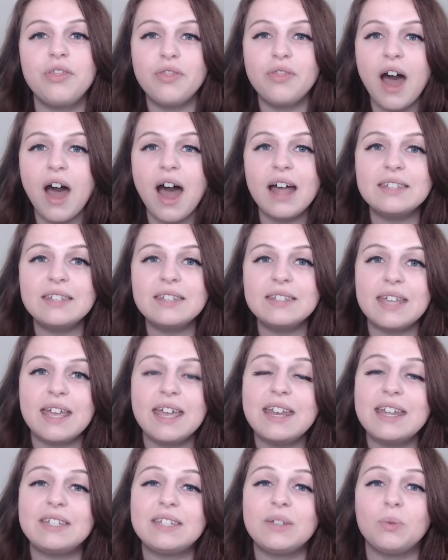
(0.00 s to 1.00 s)
thoughts
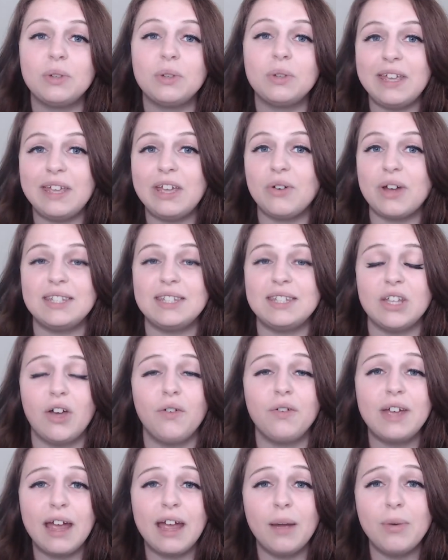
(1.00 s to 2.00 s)
and it's a really great
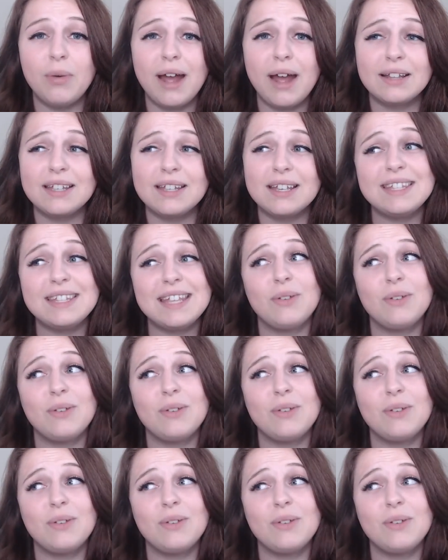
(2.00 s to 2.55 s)
self-care practice.